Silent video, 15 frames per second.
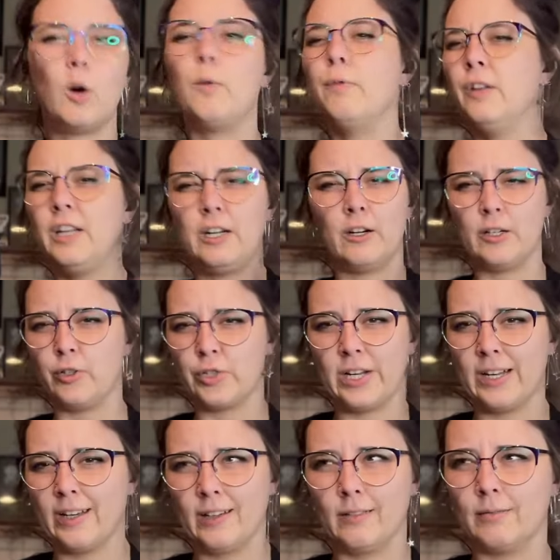hopefully you're
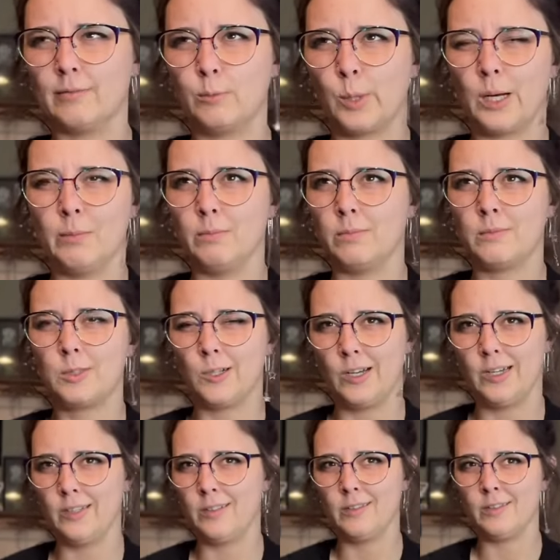understanding what I'm
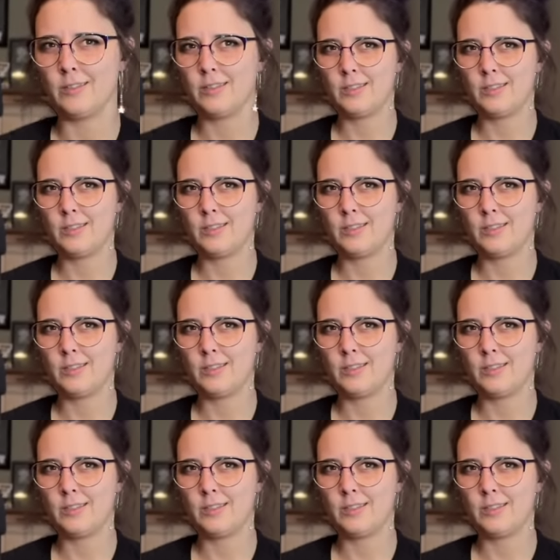trying to